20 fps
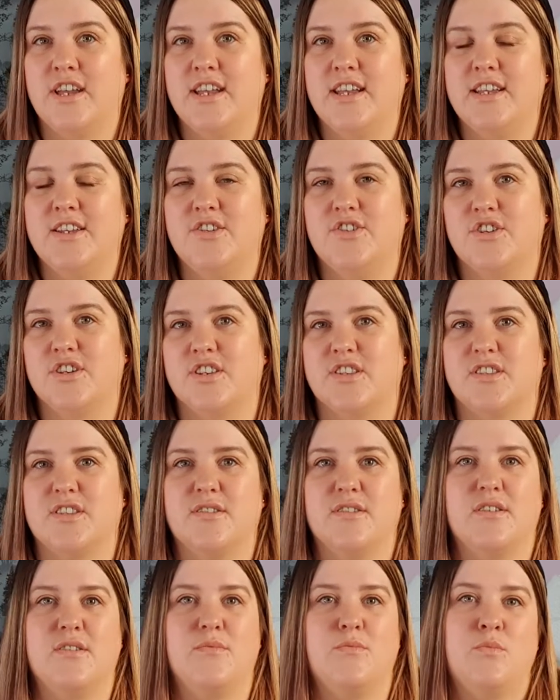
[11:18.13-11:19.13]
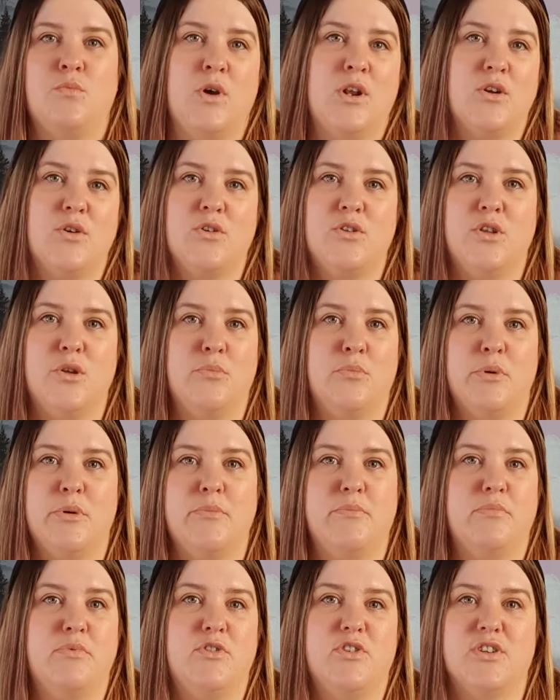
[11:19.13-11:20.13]
He just went on the
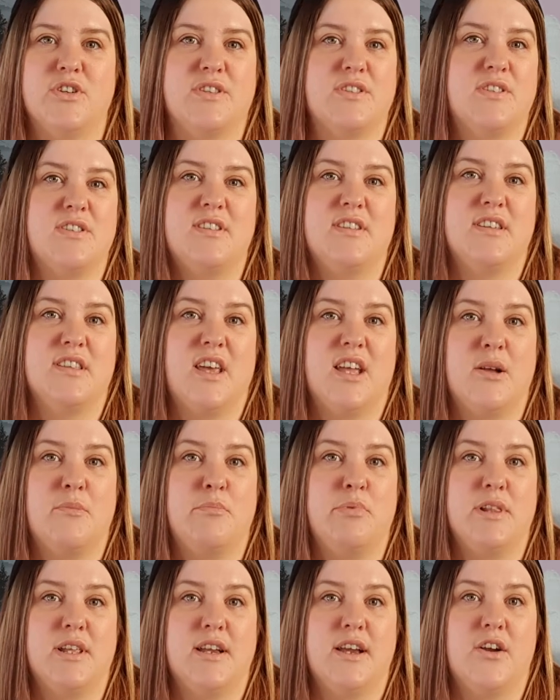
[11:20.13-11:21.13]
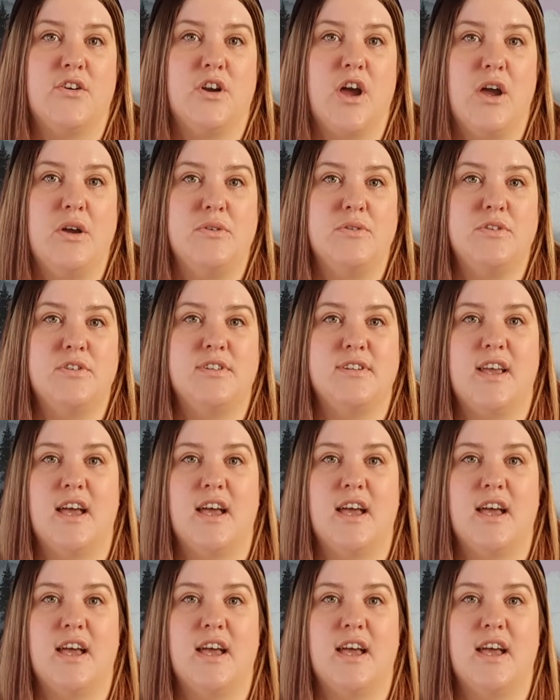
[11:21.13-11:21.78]
boob just to like play around.